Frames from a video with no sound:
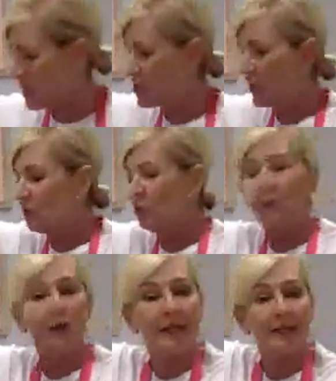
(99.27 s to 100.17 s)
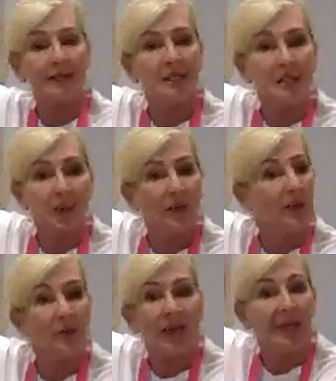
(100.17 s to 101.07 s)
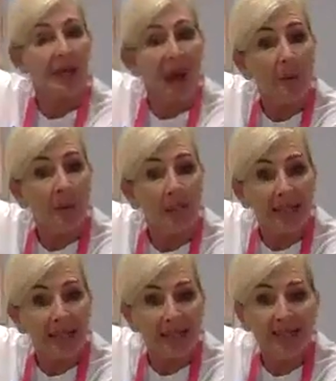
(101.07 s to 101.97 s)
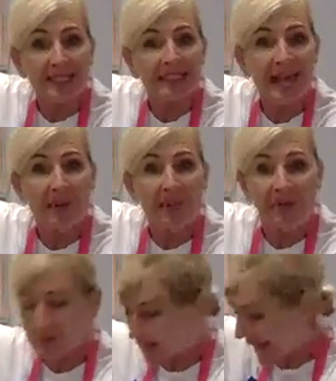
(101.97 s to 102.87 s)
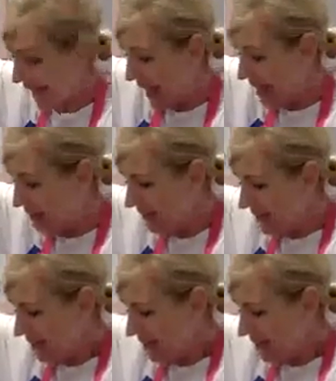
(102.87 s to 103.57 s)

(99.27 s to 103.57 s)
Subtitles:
You can freeze it as well. You can make a couple of these, a salmon flan.